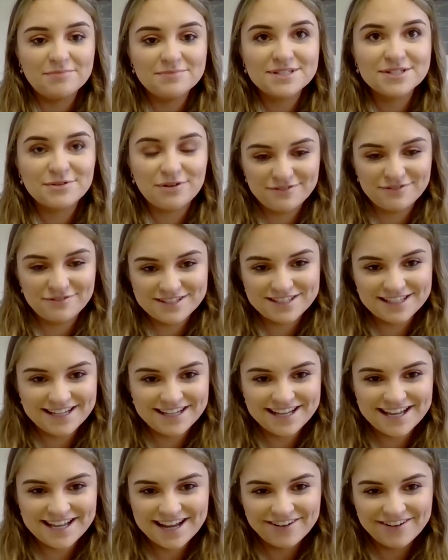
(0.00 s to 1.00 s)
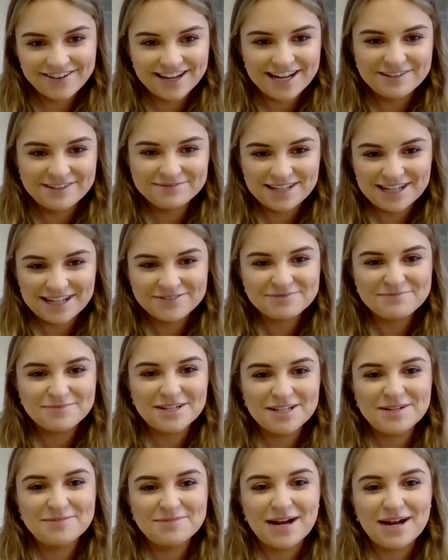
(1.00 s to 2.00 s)
So obviously here I am now with
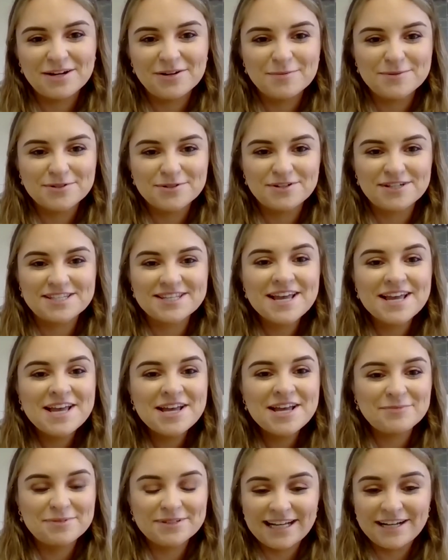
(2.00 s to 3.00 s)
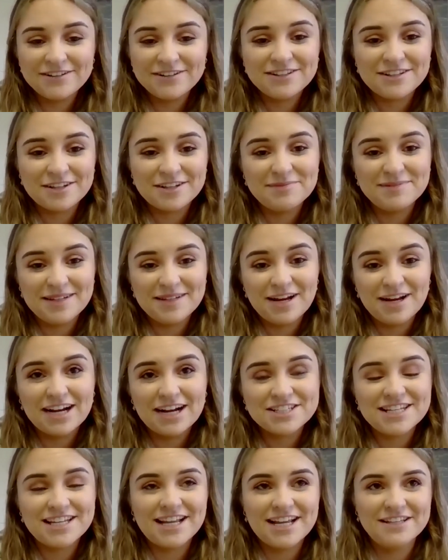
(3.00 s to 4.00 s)
my backup choice, but now that I'm
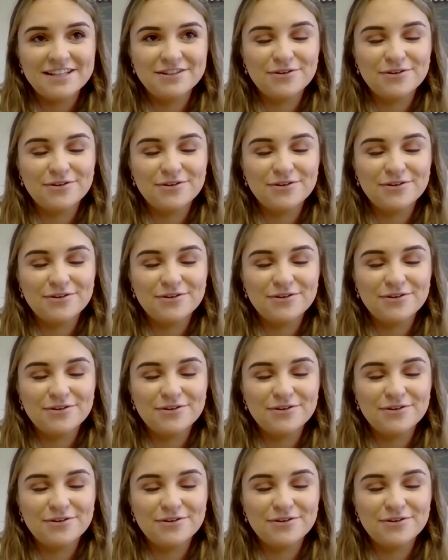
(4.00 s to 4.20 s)
actually in